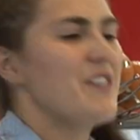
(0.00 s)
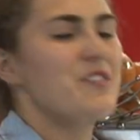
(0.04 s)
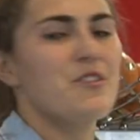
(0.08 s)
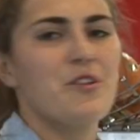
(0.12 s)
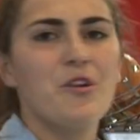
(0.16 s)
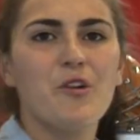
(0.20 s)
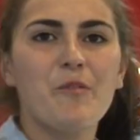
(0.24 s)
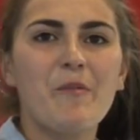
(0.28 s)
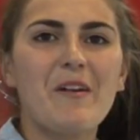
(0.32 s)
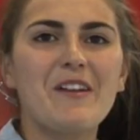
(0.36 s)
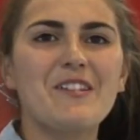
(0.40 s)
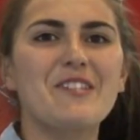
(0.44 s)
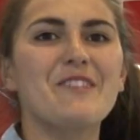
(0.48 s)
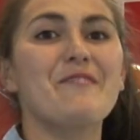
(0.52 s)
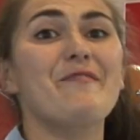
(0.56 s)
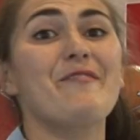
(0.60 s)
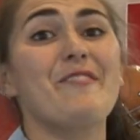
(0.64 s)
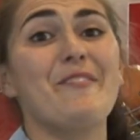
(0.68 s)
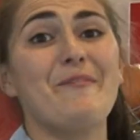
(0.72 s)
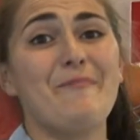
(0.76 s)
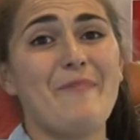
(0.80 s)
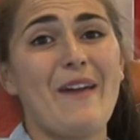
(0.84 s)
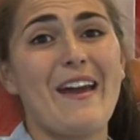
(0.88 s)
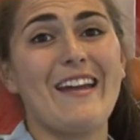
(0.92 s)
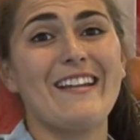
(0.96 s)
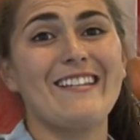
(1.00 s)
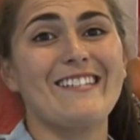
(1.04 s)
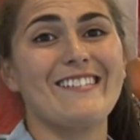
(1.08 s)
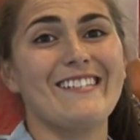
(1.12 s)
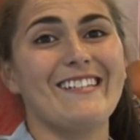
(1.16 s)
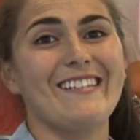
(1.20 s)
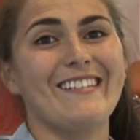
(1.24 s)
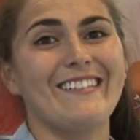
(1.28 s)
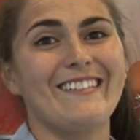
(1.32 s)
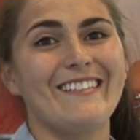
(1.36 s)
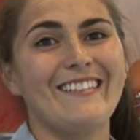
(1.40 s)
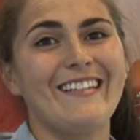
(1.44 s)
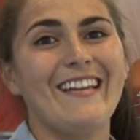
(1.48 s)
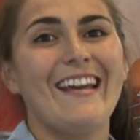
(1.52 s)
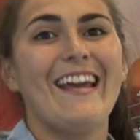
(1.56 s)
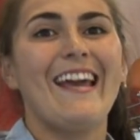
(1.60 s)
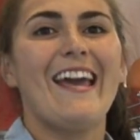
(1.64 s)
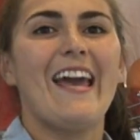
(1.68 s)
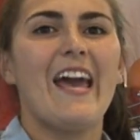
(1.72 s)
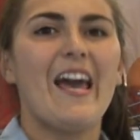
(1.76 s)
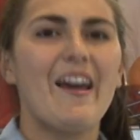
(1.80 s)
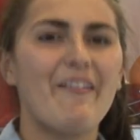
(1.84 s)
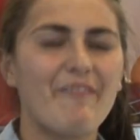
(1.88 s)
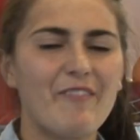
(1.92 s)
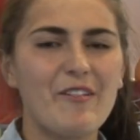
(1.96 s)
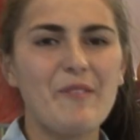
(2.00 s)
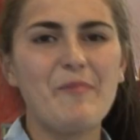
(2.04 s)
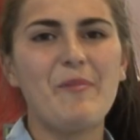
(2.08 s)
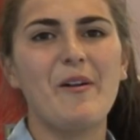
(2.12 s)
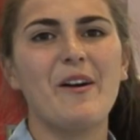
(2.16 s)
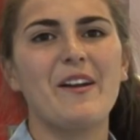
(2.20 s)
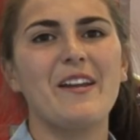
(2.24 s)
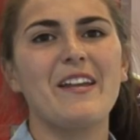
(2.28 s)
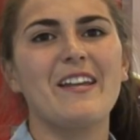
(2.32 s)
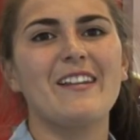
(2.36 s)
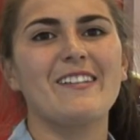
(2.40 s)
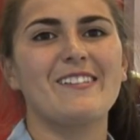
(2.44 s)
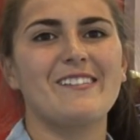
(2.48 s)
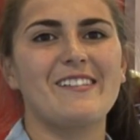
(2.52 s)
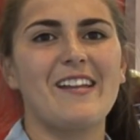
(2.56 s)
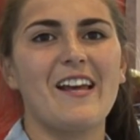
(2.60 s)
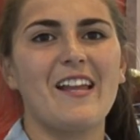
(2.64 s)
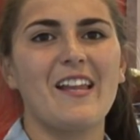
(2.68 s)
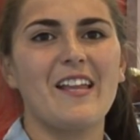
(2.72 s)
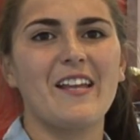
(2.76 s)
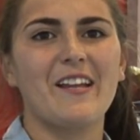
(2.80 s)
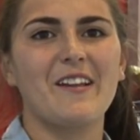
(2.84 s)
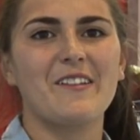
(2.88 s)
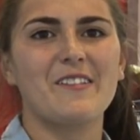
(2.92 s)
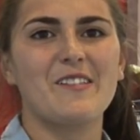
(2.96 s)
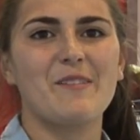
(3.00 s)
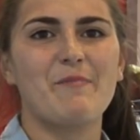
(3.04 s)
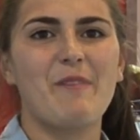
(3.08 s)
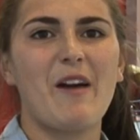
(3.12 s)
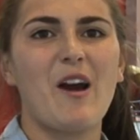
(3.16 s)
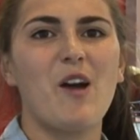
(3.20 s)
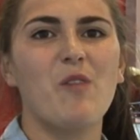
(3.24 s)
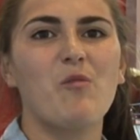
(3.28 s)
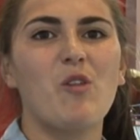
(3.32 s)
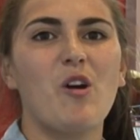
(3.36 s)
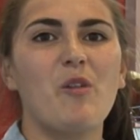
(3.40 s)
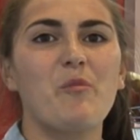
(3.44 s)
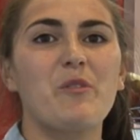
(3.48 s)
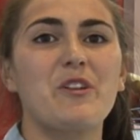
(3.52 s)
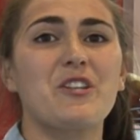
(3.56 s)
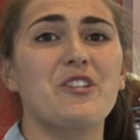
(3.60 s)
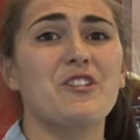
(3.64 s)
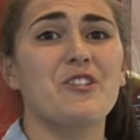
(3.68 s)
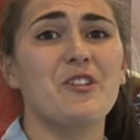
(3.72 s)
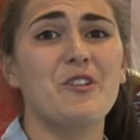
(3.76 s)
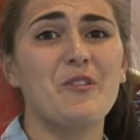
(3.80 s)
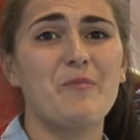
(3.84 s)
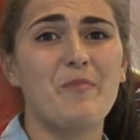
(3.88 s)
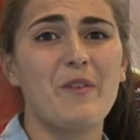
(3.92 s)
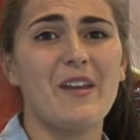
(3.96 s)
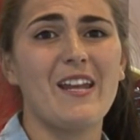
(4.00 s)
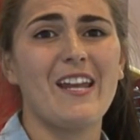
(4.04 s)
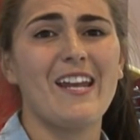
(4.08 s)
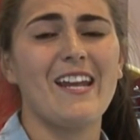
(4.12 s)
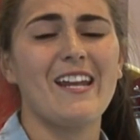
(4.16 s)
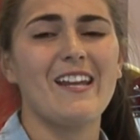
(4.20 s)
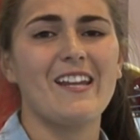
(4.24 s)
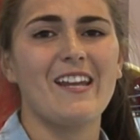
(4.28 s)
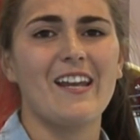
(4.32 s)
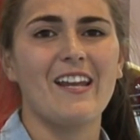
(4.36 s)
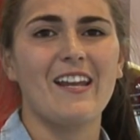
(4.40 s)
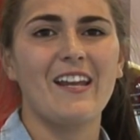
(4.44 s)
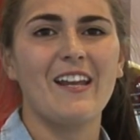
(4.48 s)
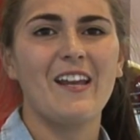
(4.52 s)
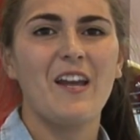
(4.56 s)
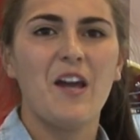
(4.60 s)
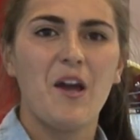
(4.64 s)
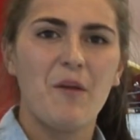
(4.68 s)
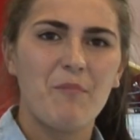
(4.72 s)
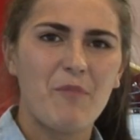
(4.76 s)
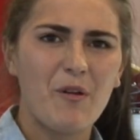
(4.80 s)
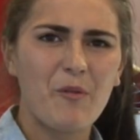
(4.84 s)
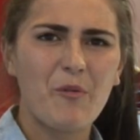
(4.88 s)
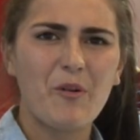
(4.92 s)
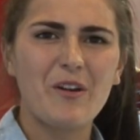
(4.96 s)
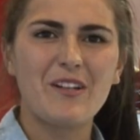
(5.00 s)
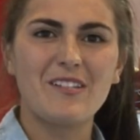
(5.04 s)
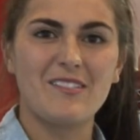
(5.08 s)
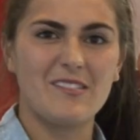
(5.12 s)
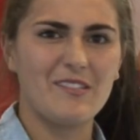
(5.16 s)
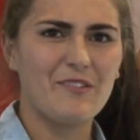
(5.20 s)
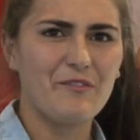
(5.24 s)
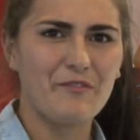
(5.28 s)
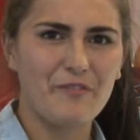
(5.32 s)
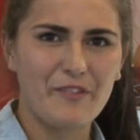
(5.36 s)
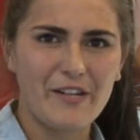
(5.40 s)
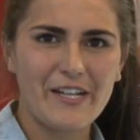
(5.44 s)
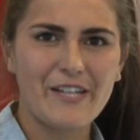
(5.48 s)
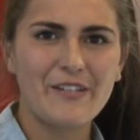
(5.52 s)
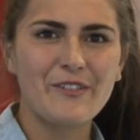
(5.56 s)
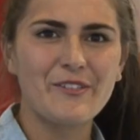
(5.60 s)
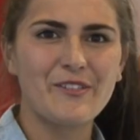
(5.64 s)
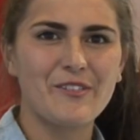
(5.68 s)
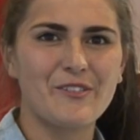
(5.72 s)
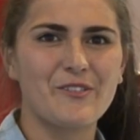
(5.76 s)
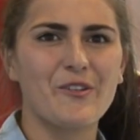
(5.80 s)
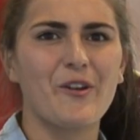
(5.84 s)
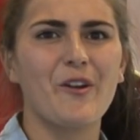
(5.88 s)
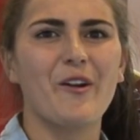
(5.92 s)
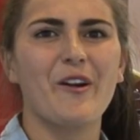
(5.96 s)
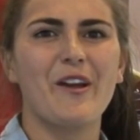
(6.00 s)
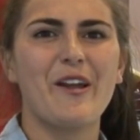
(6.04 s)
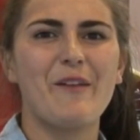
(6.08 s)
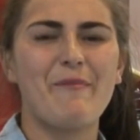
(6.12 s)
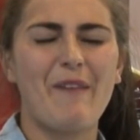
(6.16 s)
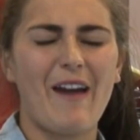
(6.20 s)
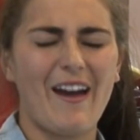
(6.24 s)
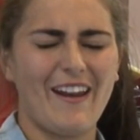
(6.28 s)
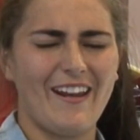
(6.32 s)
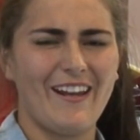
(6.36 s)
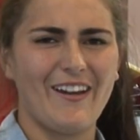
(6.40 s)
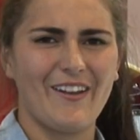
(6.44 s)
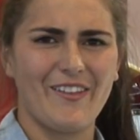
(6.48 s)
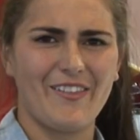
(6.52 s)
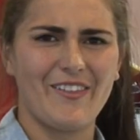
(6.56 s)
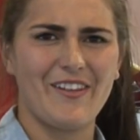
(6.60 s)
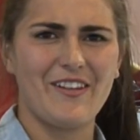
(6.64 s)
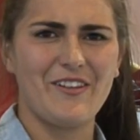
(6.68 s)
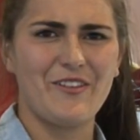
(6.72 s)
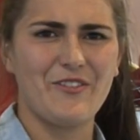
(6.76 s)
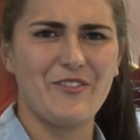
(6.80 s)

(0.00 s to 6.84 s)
too much information. Everybody is telling us about what we should be eating, but what is the real story about healthy